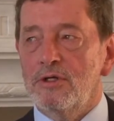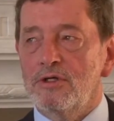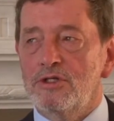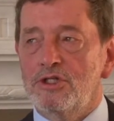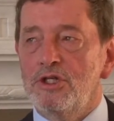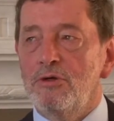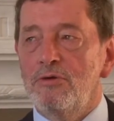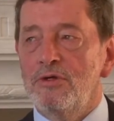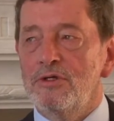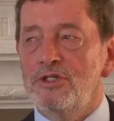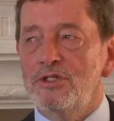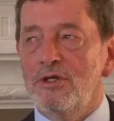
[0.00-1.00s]

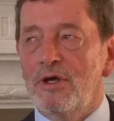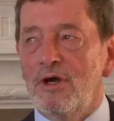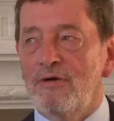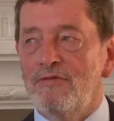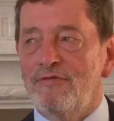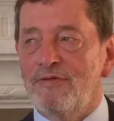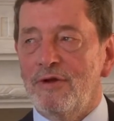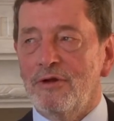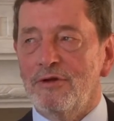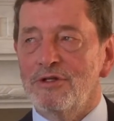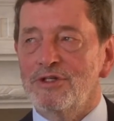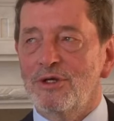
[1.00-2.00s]
students of the
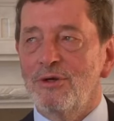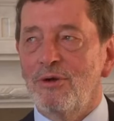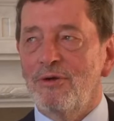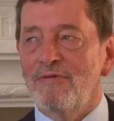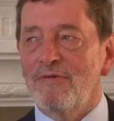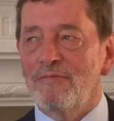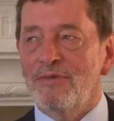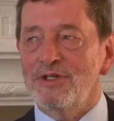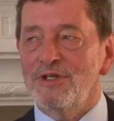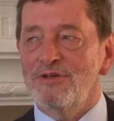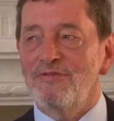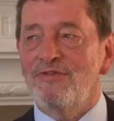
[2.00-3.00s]
London School of
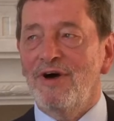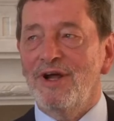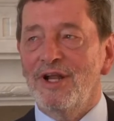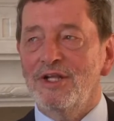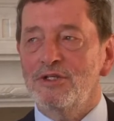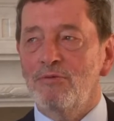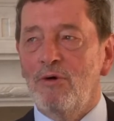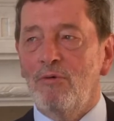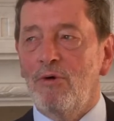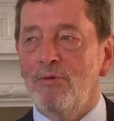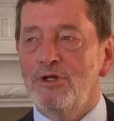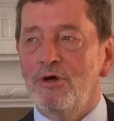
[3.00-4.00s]
Business and Finance, what,
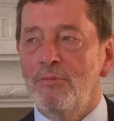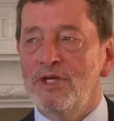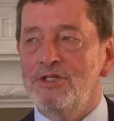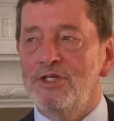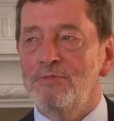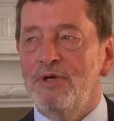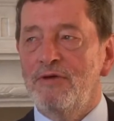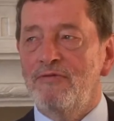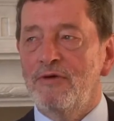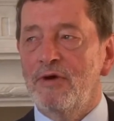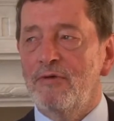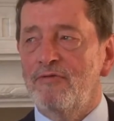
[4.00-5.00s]
what would your message be
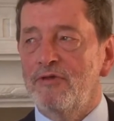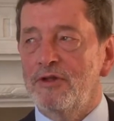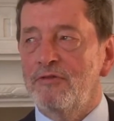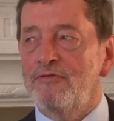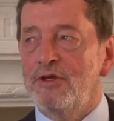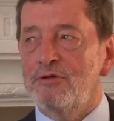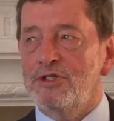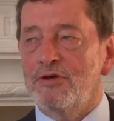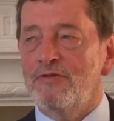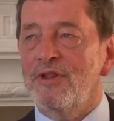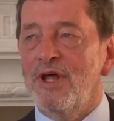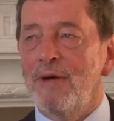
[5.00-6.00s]
for, for the future
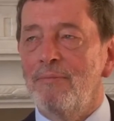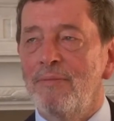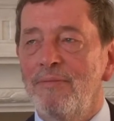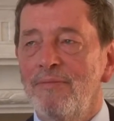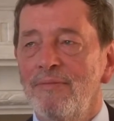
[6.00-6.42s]
for them?